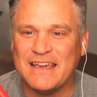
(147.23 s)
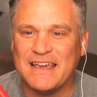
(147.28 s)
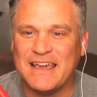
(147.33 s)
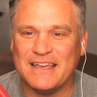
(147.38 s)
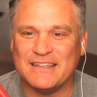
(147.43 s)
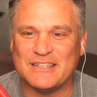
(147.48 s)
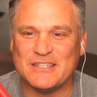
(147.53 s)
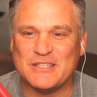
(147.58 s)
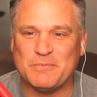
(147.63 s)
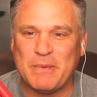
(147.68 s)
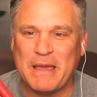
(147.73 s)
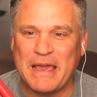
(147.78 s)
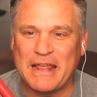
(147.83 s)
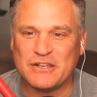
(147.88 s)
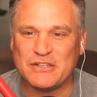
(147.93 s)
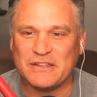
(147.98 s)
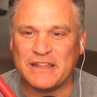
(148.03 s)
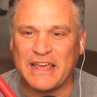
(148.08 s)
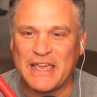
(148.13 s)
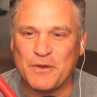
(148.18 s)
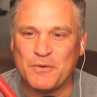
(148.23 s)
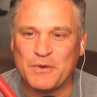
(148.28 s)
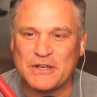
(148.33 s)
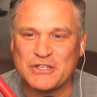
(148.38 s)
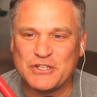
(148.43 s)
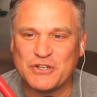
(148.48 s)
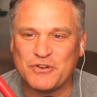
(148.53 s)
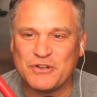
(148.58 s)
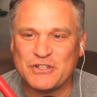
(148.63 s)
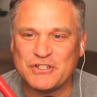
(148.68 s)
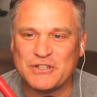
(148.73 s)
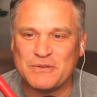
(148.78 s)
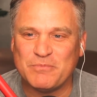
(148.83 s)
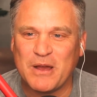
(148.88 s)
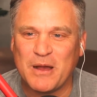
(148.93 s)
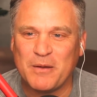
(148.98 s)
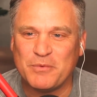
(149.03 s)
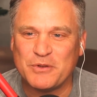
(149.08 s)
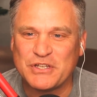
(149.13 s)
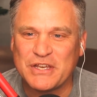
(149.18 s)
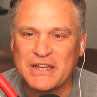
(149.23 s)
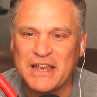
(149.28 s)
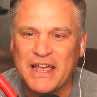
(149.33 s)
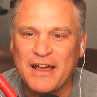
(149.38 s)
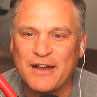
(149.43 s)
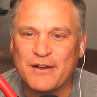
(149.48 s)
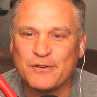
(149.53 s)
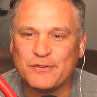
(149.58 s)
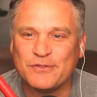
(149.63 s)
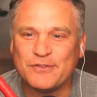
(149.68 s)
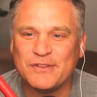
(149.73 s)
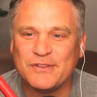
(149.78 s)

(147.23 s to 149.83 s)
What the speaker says: It's a Spanish language Christian publishing house.